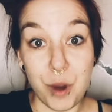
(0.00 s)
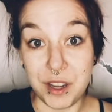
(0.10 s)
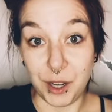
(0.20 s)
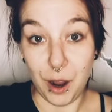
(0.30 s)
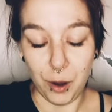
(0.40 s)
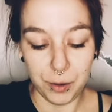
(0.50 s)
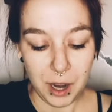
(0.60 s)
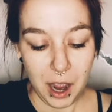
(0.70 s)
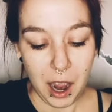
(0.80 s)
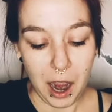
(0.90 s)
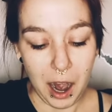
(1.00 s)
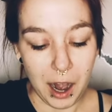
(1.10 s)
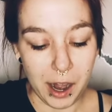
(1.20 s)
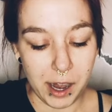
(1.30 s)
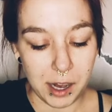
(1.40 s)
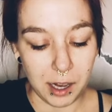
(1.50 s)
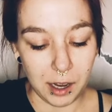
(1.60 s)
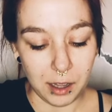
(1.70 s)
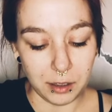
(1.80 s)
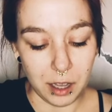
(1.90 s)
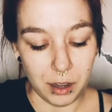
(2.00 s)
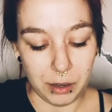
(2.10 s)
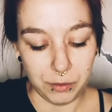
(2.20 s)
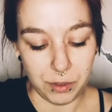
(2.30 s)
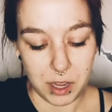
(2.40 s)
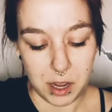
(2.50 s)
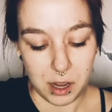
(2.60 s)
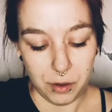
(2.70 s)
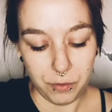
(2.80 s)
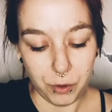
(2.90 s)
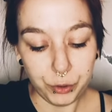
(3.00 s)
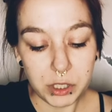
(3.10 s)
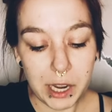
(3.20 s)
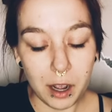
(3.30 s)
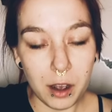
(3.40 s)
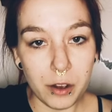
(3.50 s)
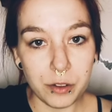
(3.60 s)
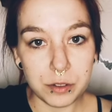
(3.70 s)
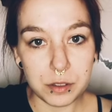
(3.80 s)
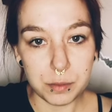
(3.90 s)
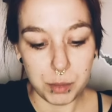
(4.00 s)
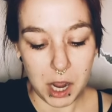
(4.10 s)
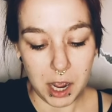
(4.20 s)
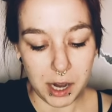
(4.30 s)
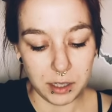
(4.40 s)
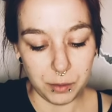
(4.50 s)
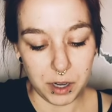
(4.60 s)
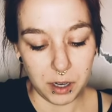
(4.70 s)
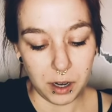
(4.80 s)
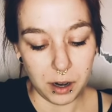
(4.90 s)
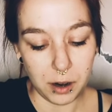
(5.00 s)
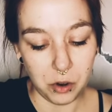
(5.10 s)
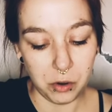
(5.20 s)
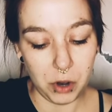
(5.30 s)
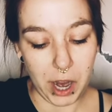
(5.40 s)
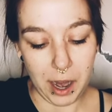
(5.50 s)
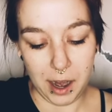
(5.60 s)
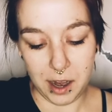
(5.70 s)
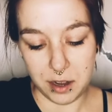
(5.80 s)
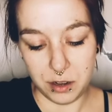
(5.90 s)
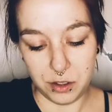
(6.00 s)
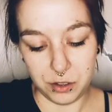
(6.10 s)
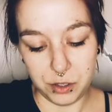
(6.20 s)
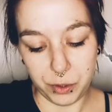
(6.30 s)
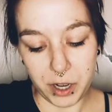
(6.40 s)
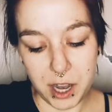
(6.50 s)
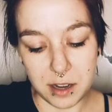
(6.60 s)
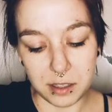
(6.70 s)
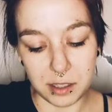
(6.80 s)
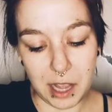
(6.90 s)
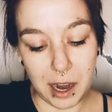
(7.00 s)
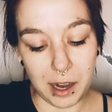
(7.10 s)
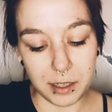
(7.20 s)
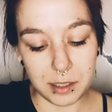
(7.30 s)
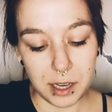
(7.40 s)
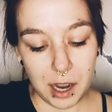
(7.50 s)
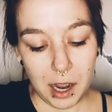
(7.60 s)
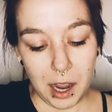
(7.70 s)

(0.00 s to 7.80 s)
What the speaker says: Wendigo. I love the folk tales behind the Wendigo and the stories in that.